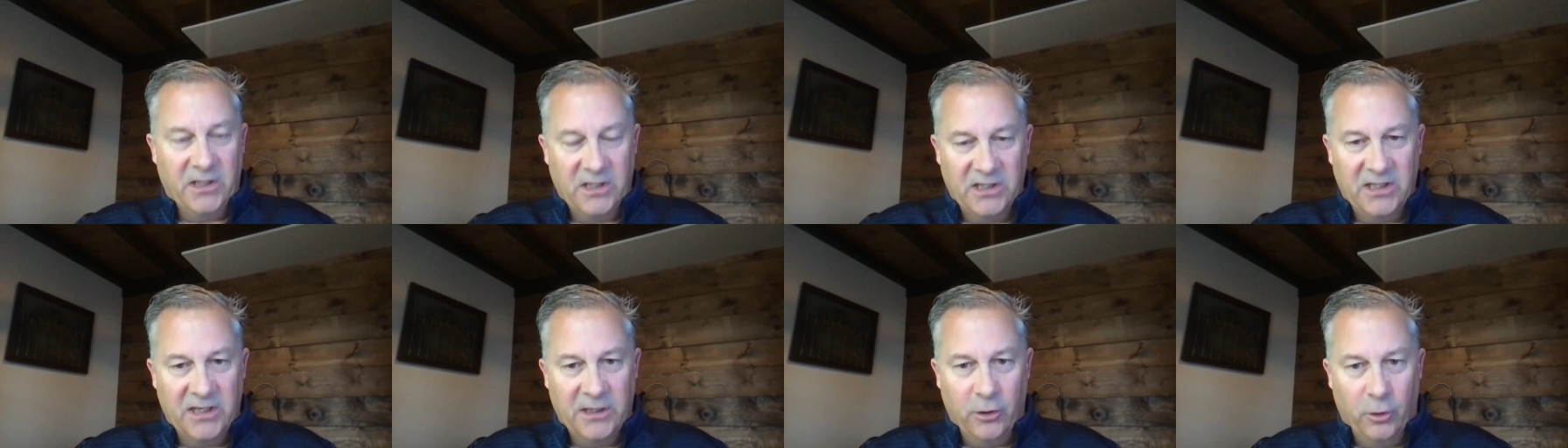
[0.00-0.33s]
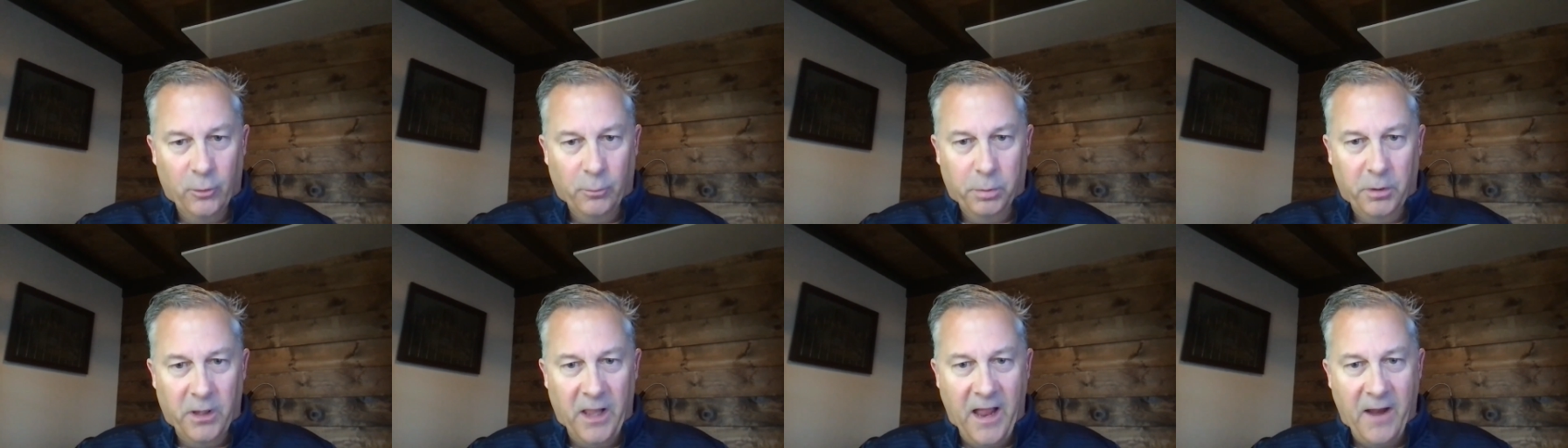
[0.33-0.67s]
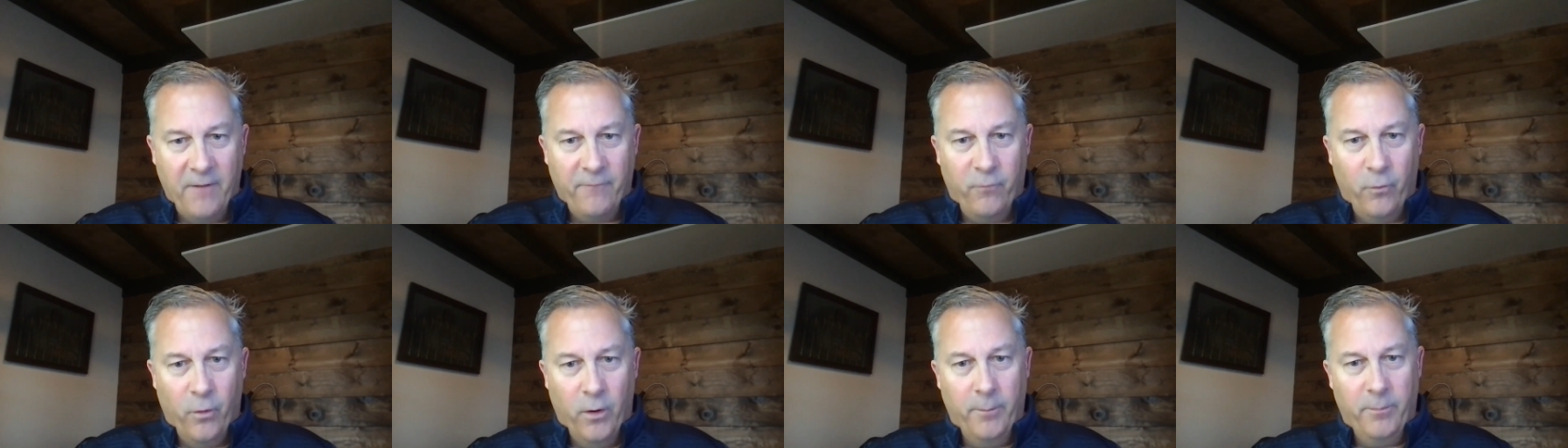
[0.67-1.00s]
a single
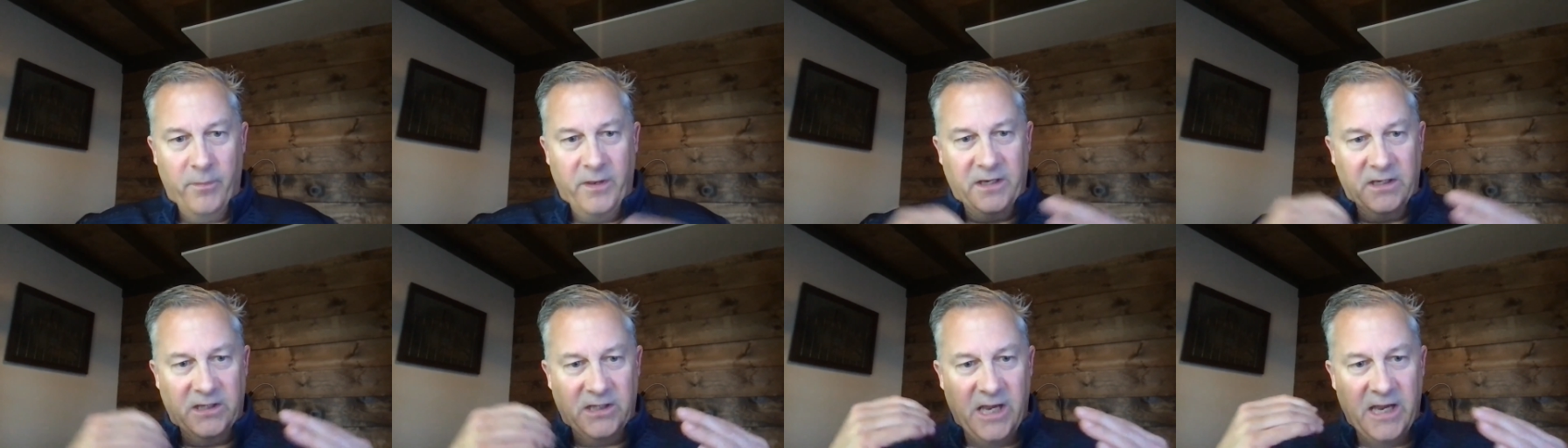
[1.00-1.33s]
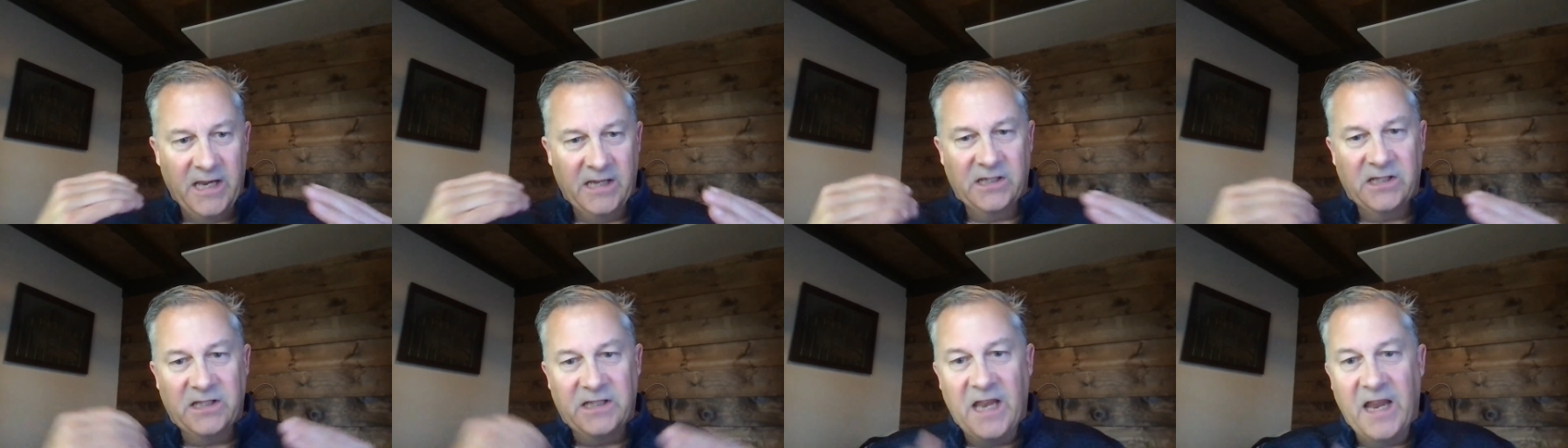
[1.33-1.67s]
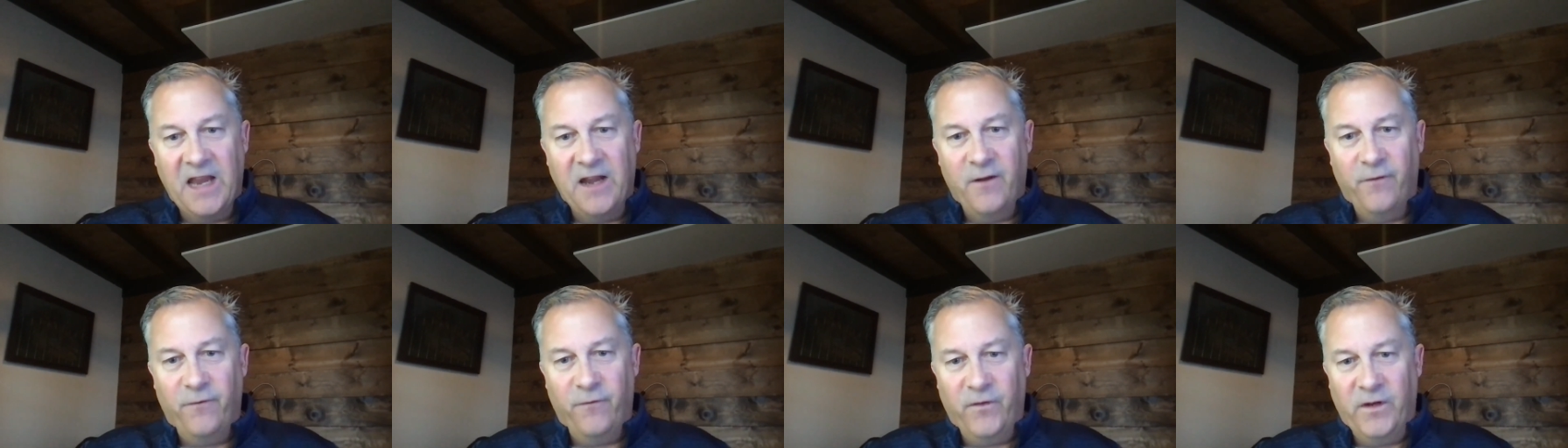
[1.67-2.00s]
platform that takes
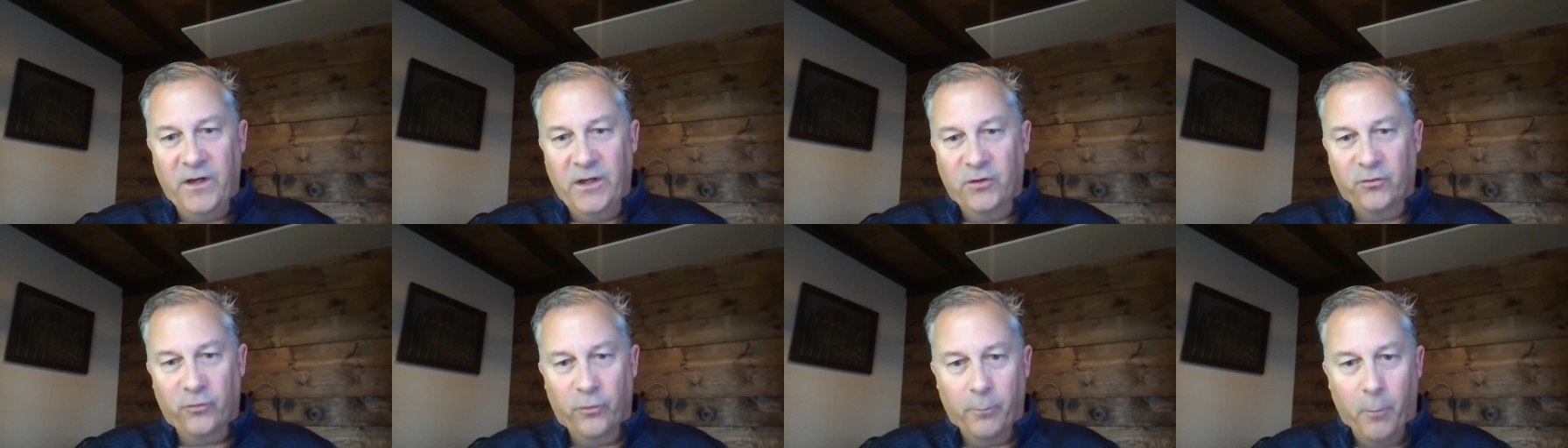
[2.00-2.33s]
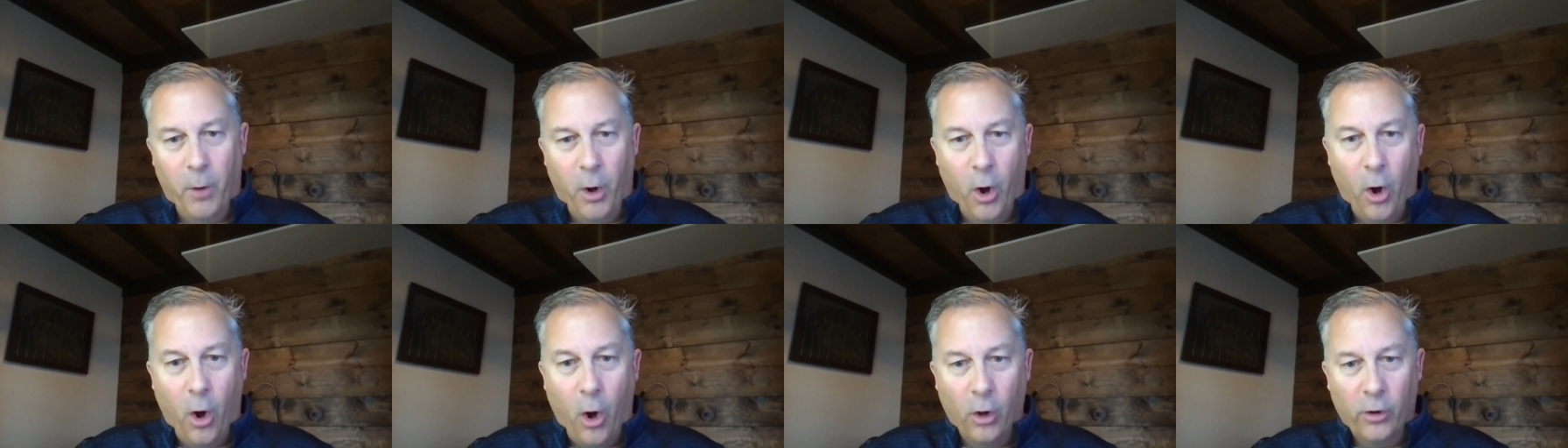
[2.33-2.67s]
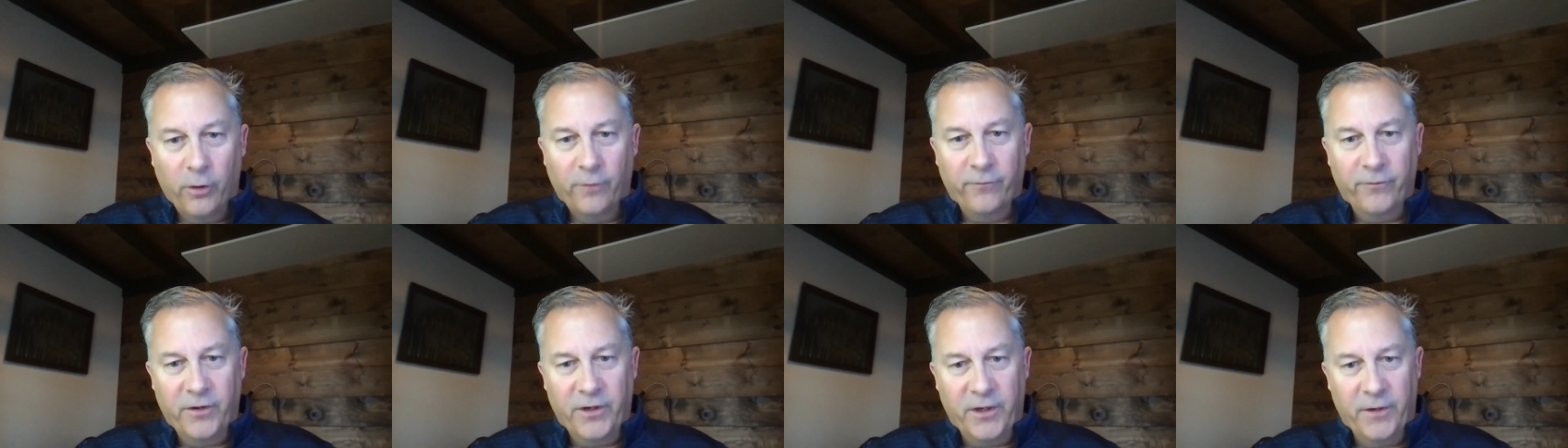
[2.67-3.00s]
data feeds from
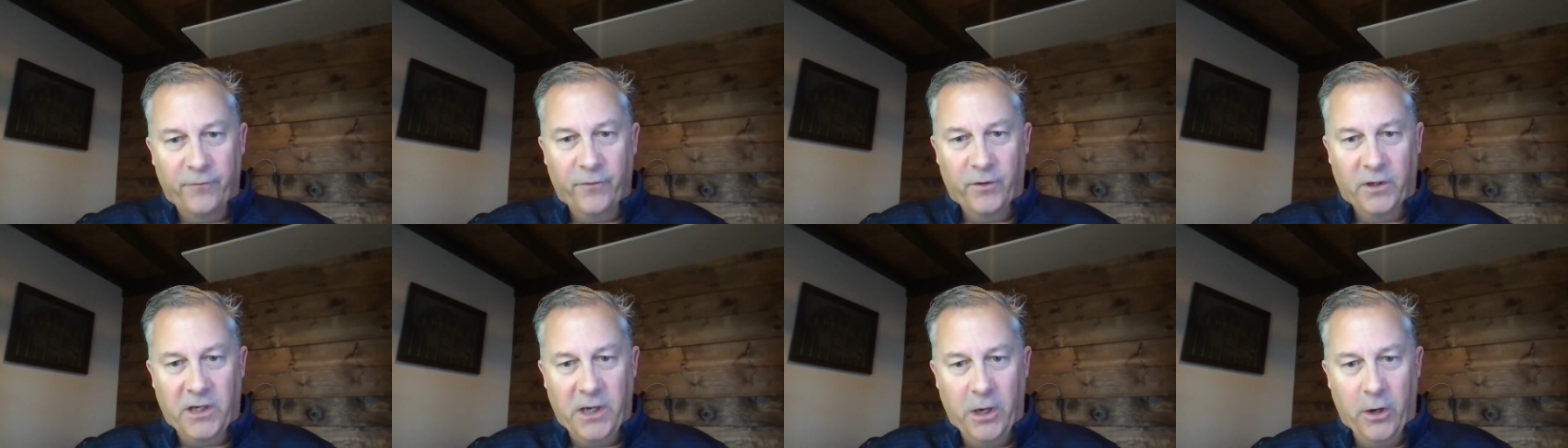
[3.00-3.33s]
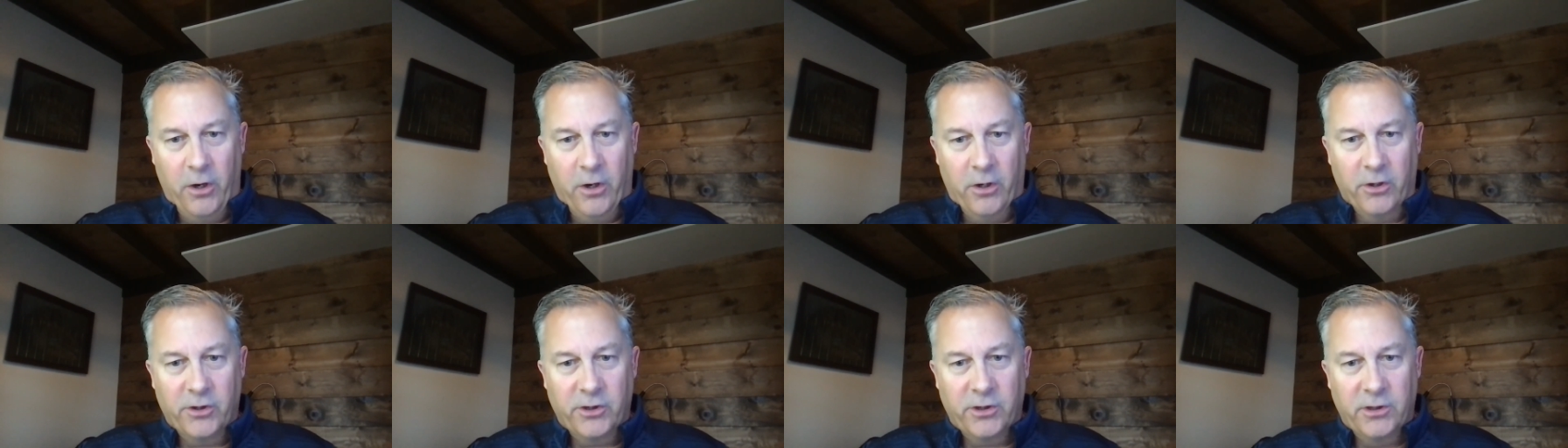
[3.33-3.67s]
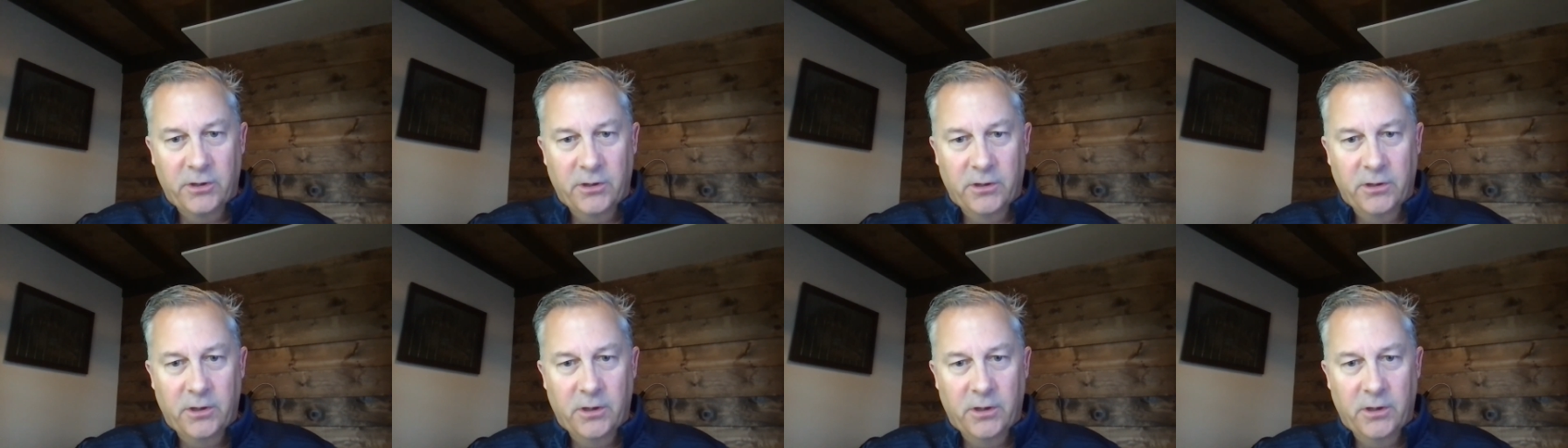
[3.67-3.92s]
all of the different carriers.